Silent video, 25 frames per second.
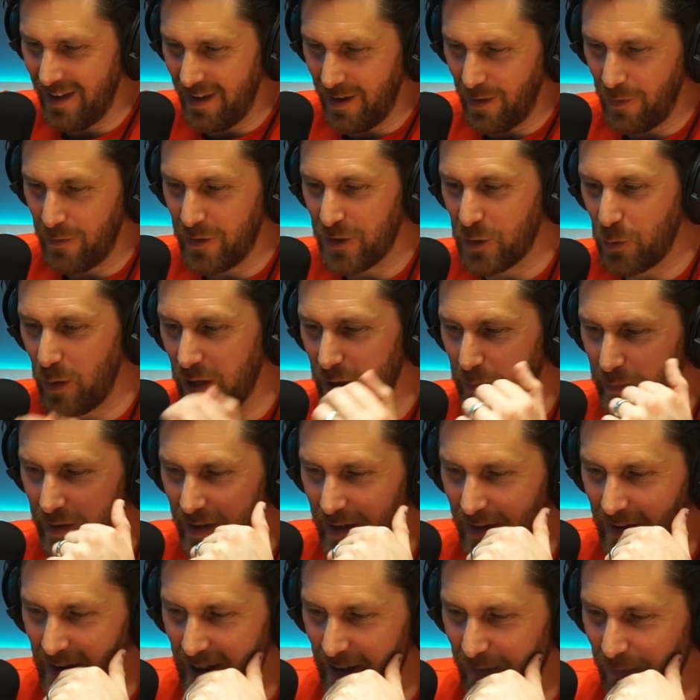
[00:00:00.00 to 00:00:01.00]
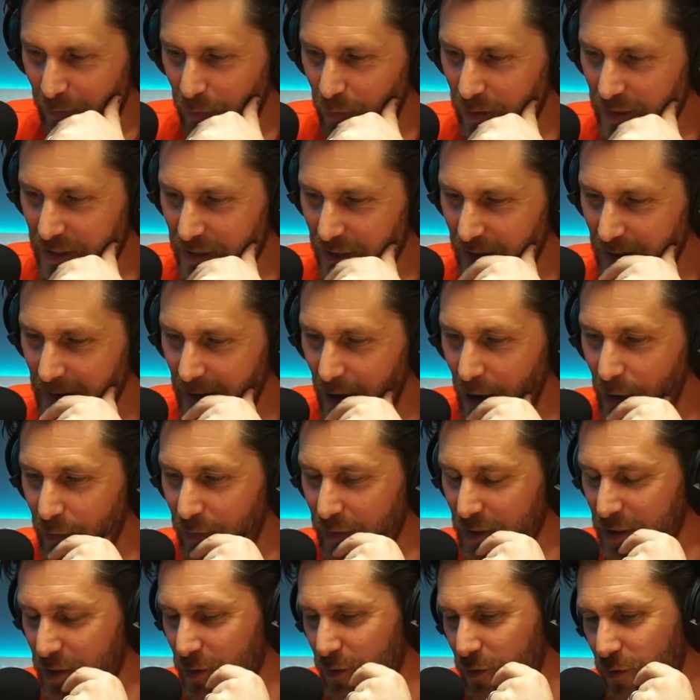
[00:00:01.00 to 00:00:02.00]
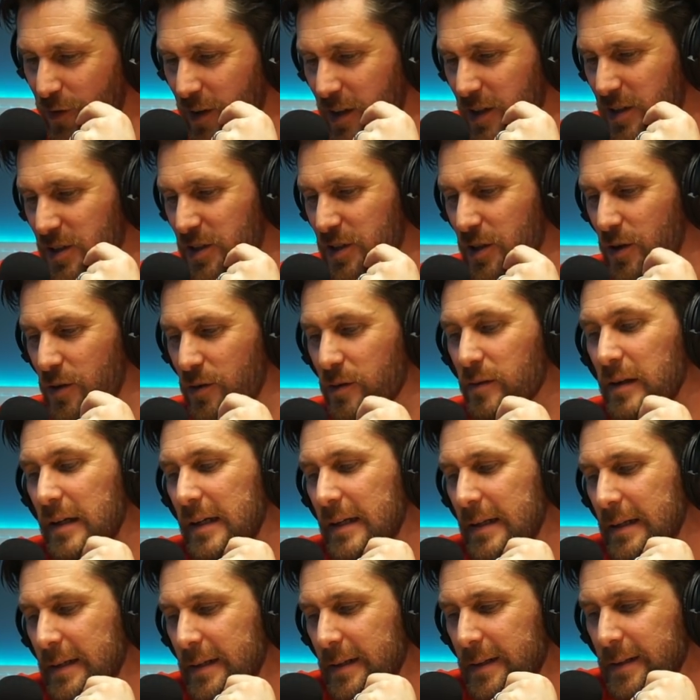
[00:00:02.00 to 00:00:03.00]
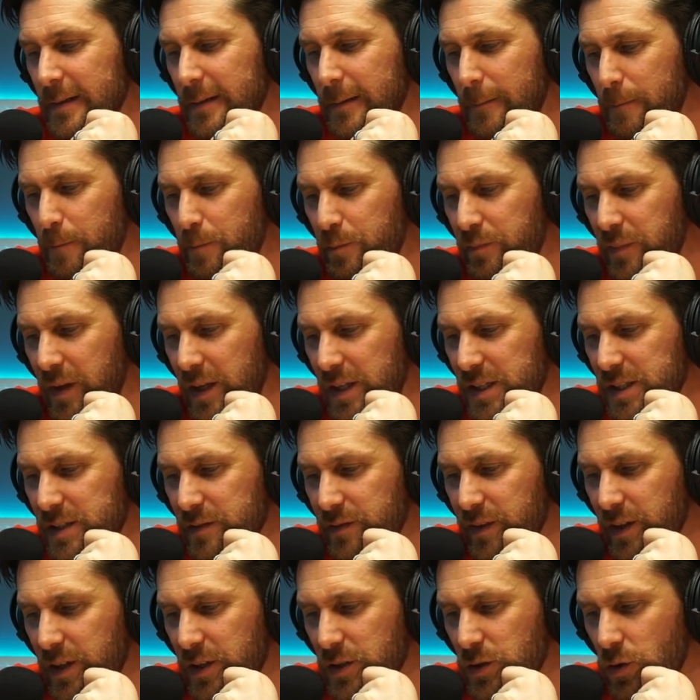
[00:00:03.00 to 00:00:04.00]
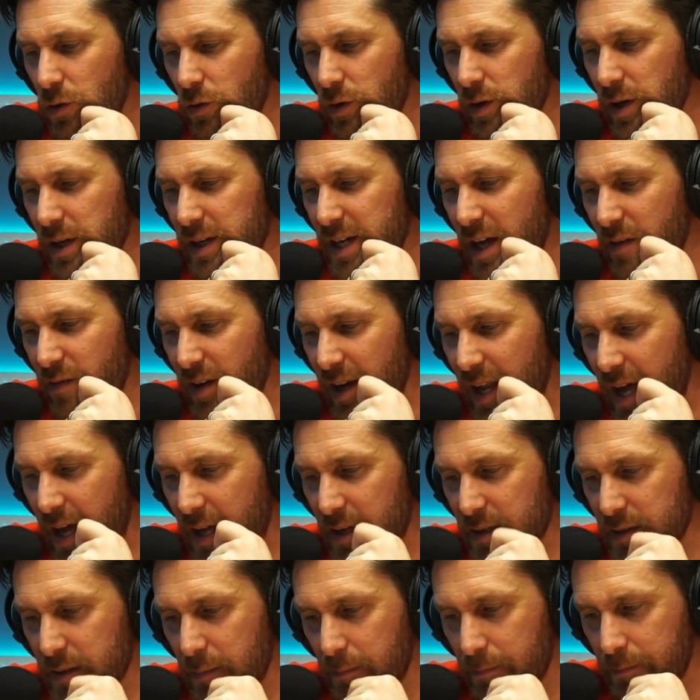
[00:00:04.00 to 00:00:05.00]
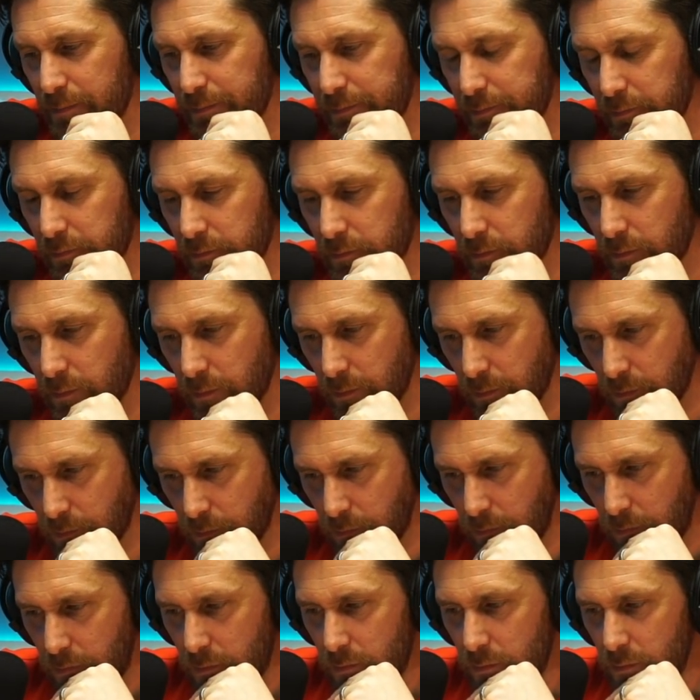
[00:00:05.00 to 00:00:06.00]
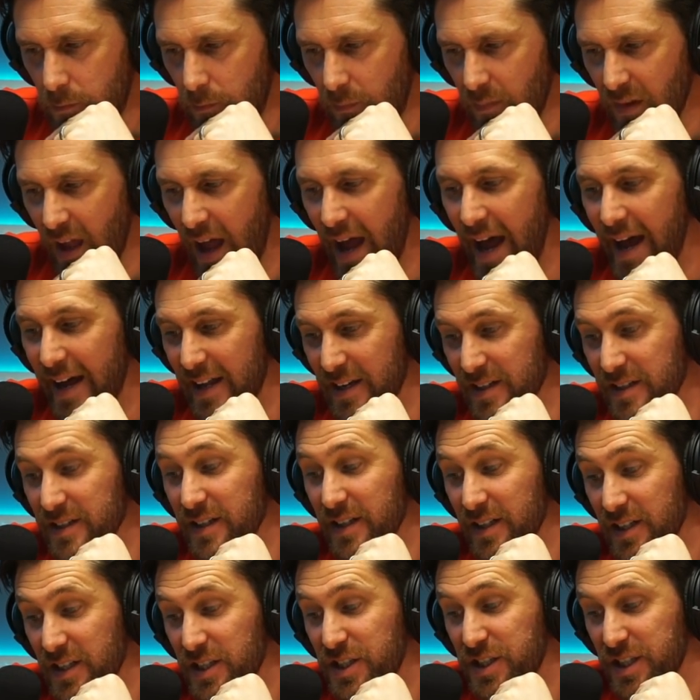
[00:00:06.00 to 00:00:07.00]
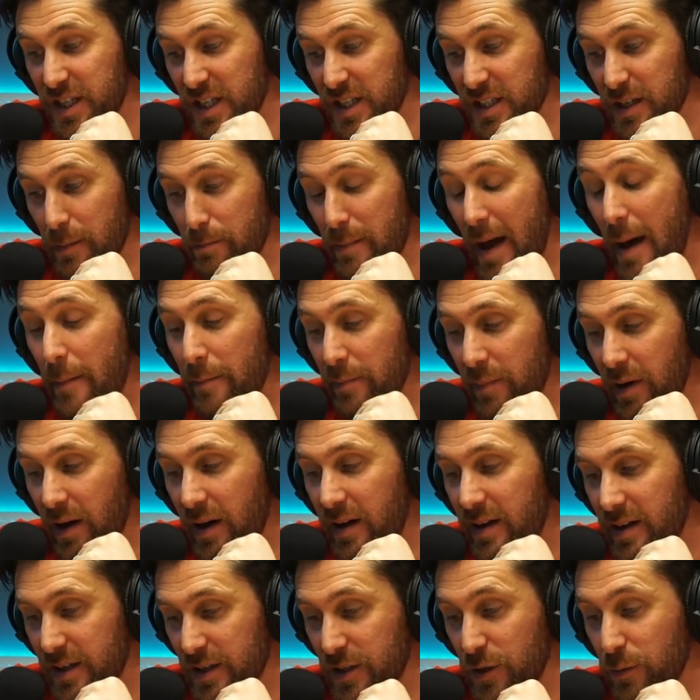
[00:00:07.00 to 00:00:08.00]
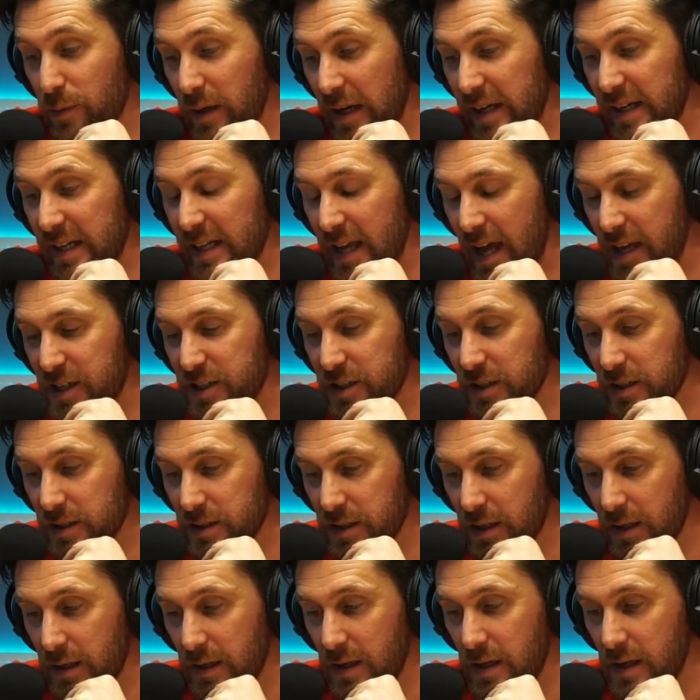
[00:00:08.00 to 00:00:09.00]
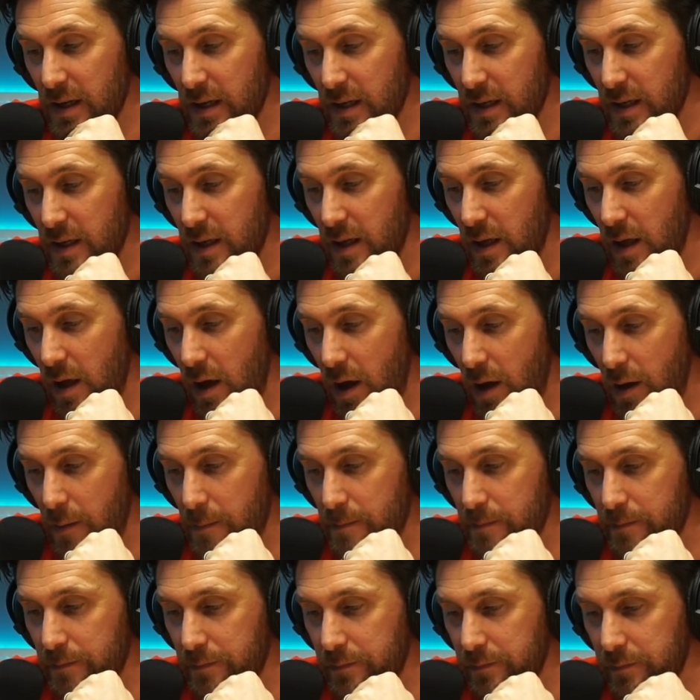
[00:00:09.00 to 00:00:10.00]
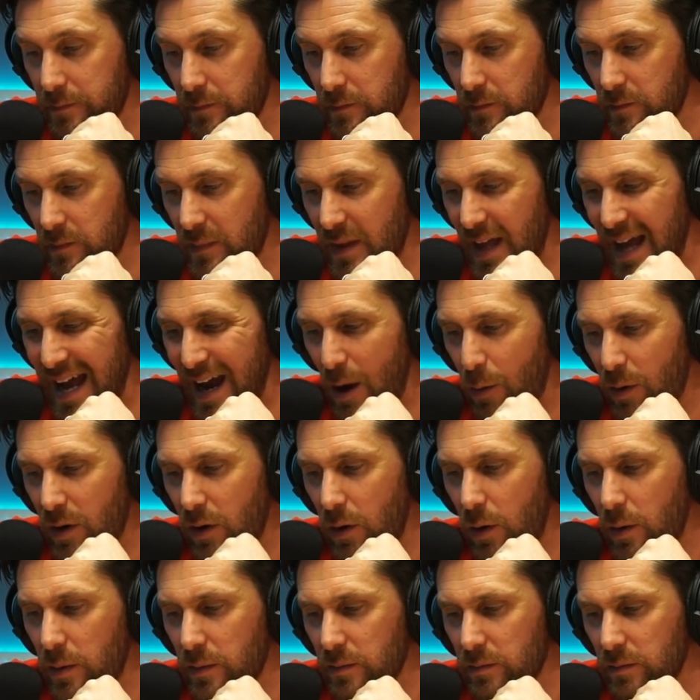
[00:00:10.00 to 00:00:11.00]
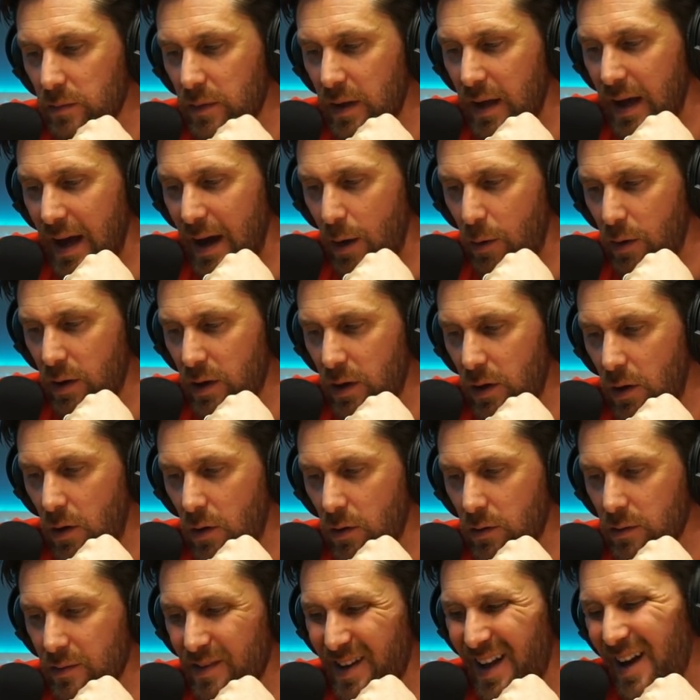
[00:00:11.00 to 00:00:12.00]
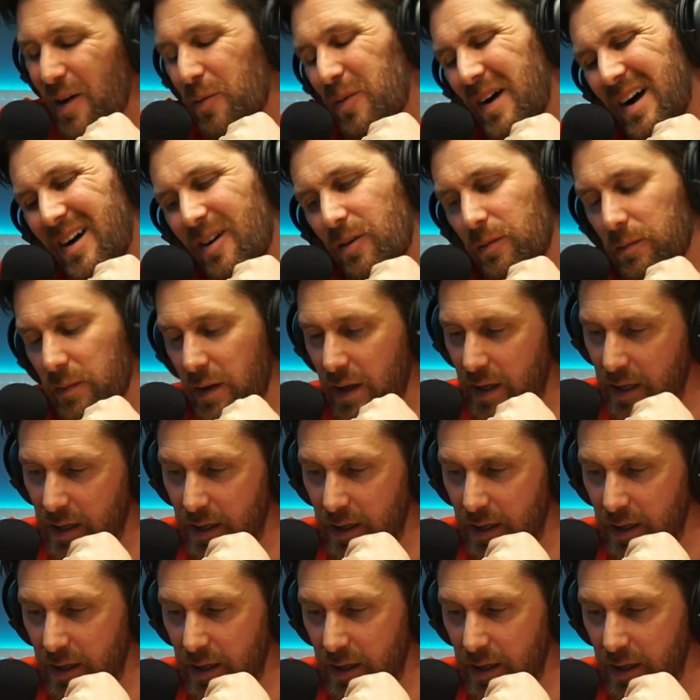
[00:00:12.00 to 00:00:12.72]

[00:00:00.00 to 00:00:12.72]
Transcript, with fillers: Oh, the 20 minute length ones are over too freaking soon. That's Victoria Neverland and she's a member. You bloody legend. Um, hour long, hour long. Eh, well,